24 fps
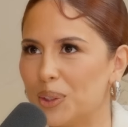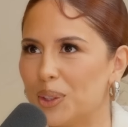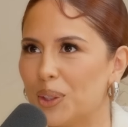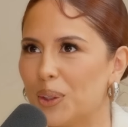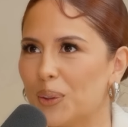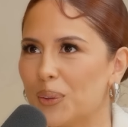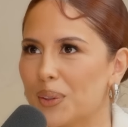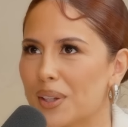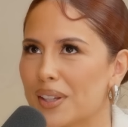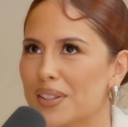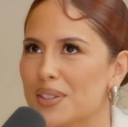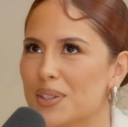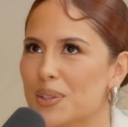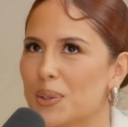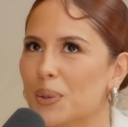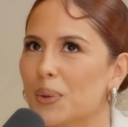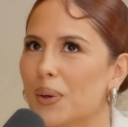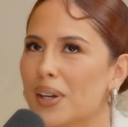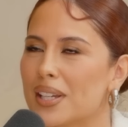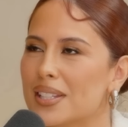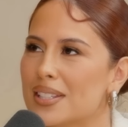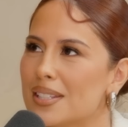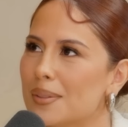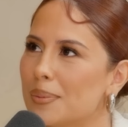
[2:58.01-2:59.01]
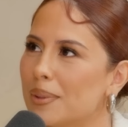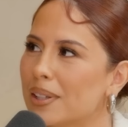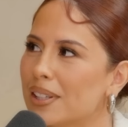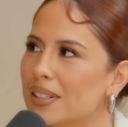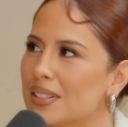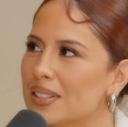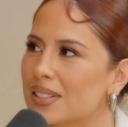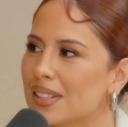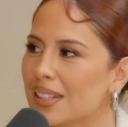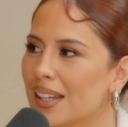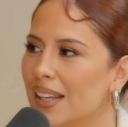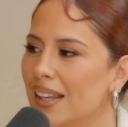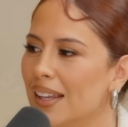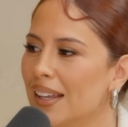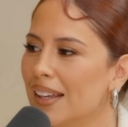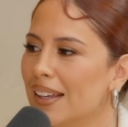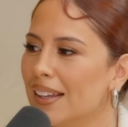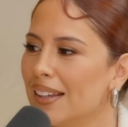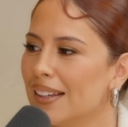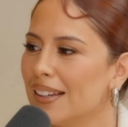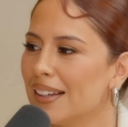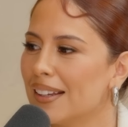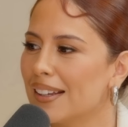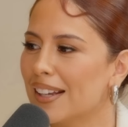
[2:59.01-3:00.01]
know, it's so crazy because
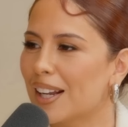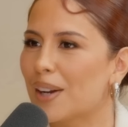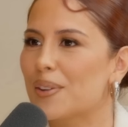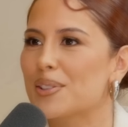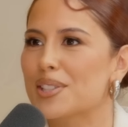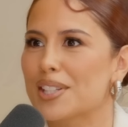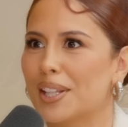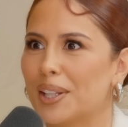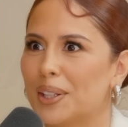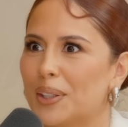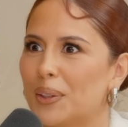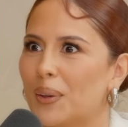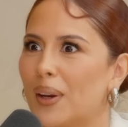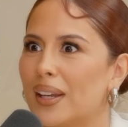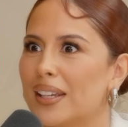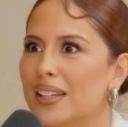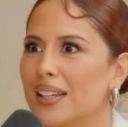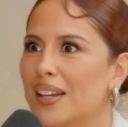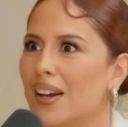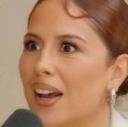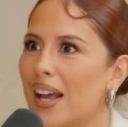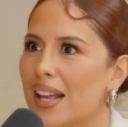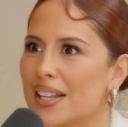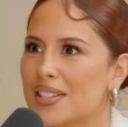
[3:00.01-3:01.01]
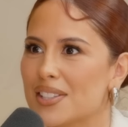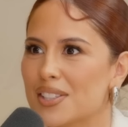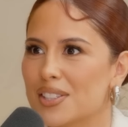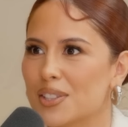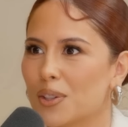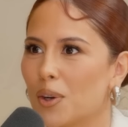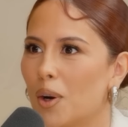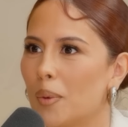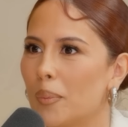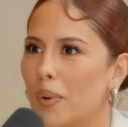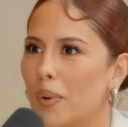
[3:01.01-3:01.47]
like I was telling you, I get asked to go on